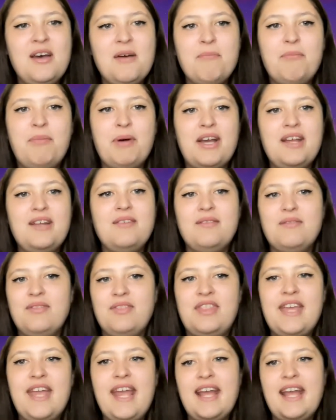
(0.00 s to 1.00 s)
But
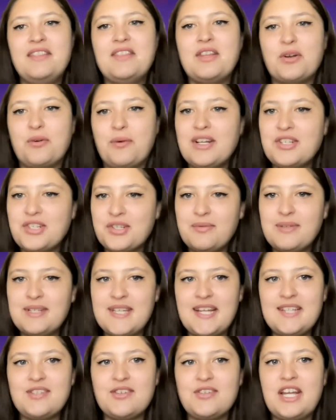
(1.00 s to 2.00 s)
the question was
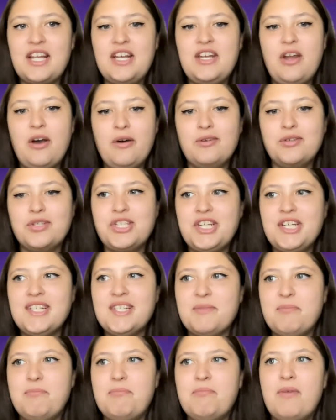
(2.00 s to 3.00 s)
answered that no, she
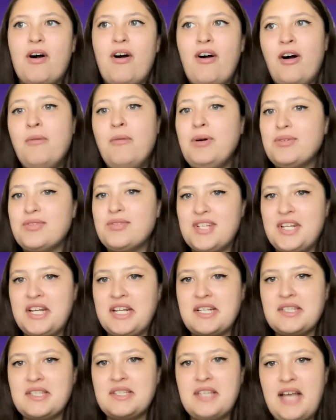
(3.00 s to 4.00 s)
is almost an
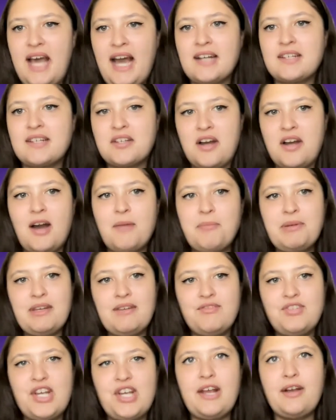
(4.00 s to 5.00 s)
exact copy
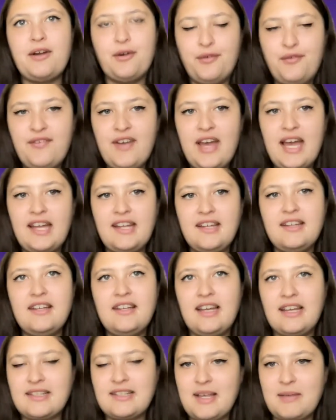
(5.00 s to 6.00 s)
of Jango Fett,
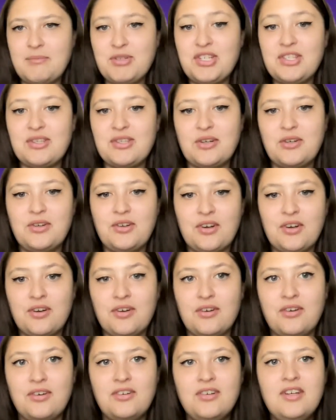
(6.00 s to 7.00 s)
except she's a
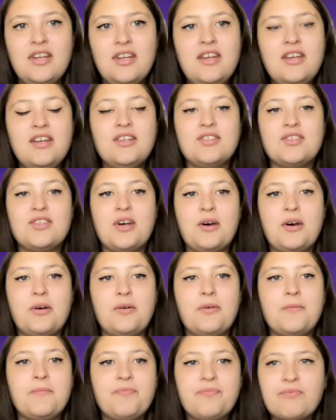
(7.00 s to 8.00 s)
girl.
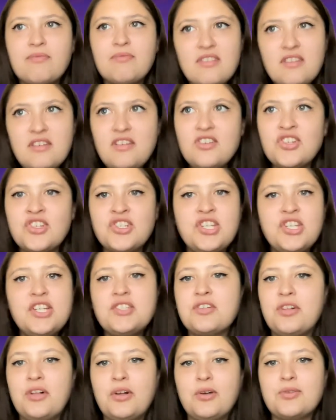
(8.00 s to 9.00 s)
So
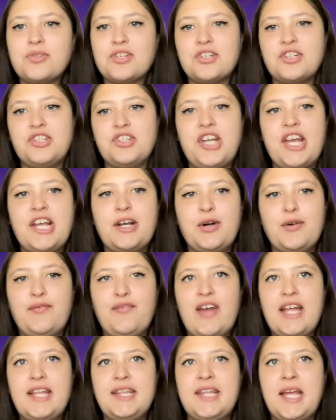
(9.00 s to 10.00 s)
she's closer to Jango
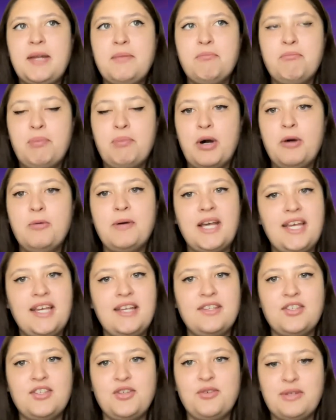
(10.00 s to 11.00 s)
Fett than Boba
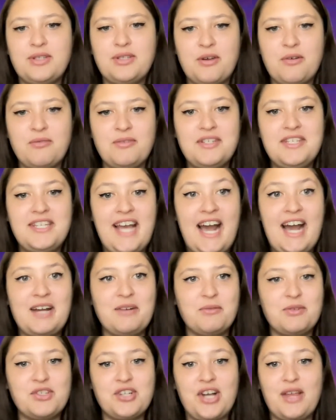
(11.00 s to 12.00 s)
is to his own
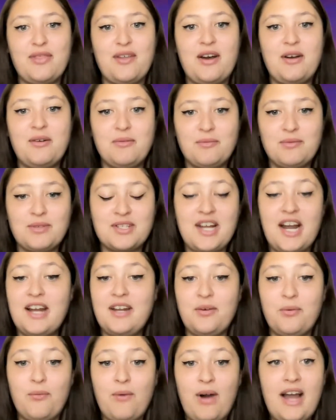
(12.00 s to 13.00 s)
dad, which I thought was
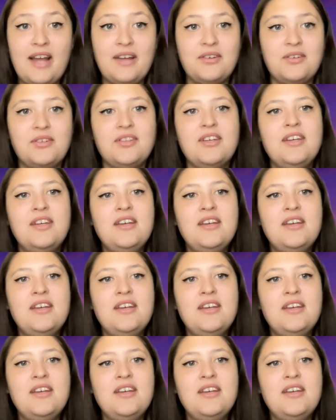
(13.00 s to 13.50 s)
kind of wild.